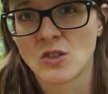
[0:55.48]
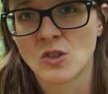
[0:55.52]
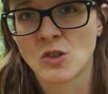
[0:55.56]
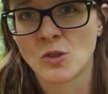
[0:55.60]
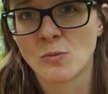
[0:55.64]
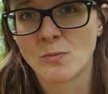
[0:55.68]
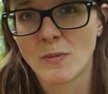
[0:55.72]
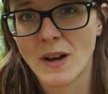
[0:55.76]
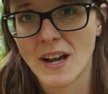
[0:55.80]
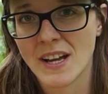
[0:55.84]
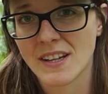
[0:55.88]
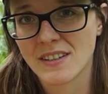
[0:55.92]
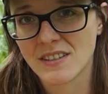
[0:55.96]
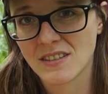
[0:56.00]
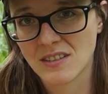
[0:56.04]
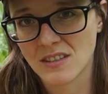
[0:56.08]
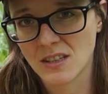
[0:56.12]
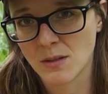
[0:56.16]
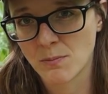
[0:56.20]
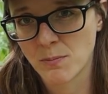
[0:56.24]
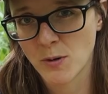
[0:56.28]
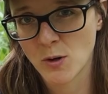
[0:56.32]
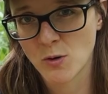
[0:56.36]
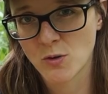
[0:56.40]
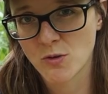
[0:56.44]
to master the
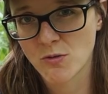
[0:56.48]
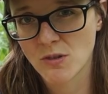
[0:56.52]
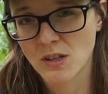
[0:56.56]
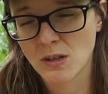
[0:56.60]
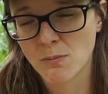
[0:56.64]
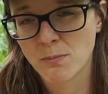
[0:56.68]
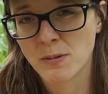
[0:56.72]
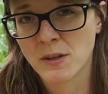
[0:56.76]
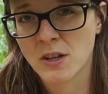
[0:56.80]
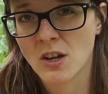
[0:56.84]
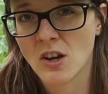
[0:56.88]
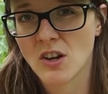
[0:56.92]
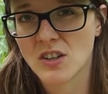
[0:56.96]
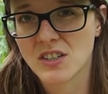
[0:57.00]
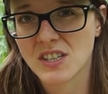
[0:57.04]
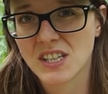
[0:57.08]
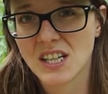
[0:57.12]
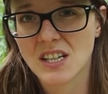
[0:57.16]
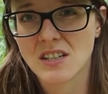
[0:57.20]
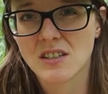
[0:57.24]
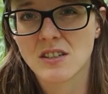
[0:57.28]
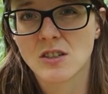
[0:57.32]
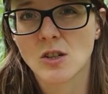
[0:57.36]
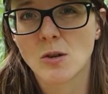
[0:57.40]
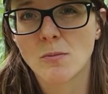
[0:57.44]
Bowdrill, because there
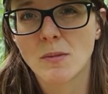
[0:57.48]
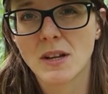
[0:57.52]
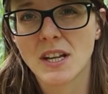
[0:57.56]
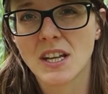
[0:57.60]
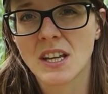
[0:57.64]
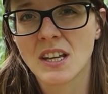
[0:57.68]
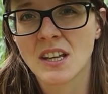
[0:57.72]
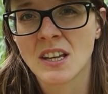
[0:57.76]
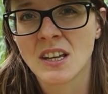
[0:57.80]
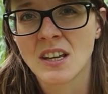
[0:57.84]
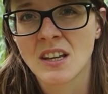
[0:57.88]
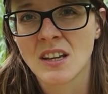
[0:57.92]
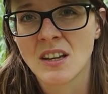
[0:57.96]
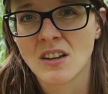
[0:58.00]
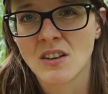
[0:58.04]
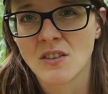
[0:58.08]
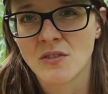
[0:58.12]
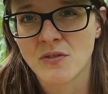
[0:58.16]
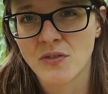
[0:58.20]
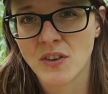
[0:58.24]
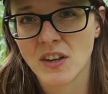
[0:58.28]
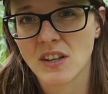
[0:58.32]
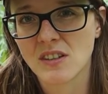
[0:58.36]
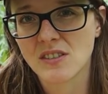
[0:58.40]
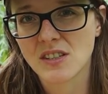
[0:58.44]
are so many
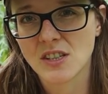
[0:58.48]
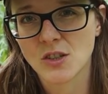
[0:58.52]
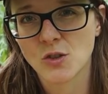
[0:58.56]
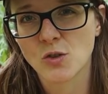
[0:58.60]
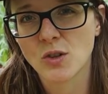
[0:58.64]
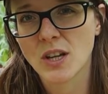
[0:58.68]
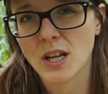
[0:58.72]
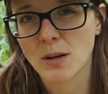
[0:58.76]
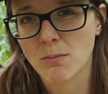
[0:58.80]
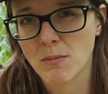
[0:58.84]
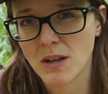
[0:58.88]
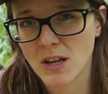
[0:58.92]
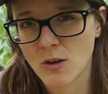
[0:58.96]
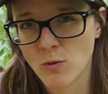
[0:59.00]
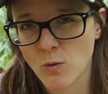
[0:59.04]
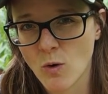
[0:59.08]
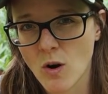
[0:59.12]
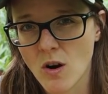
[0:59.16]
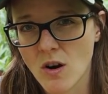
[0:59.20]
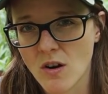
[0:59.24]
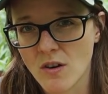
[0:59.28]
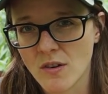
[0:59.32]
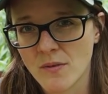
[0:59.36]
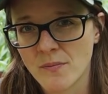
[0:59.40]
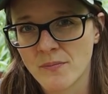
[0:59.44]
things that you can make
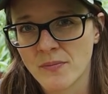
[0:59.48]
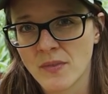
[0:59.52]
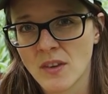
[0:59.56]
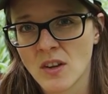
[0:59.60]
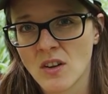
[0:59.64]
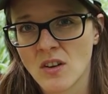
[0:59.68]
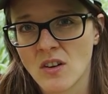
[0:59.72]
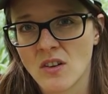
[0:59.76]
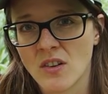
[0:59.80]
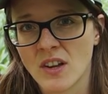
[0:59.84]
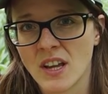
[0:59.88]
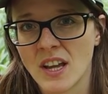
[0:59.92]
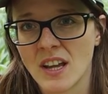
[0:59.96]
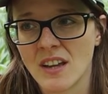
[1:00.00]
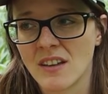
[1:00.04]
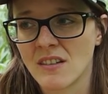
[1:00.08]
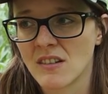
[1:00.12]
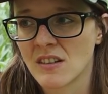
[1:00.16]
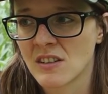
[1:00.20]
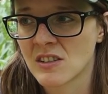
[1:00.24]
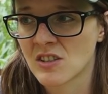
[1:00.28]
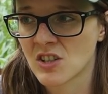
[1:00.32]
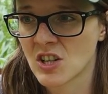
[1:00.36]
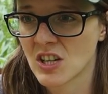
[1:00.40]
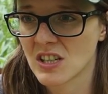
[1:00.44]
wrong. Okay,
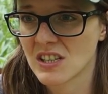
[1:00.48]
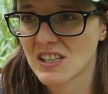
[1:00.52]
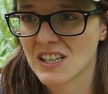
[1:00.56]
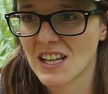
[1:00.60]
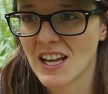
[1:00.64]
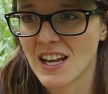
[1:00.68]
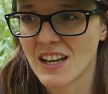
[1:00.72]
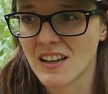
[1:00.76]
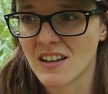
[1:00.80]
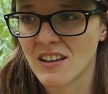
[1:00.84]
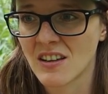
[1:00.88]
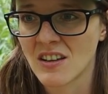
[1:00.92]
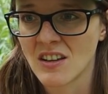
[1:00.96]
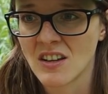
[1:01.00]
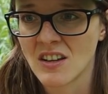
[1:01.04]
it's just like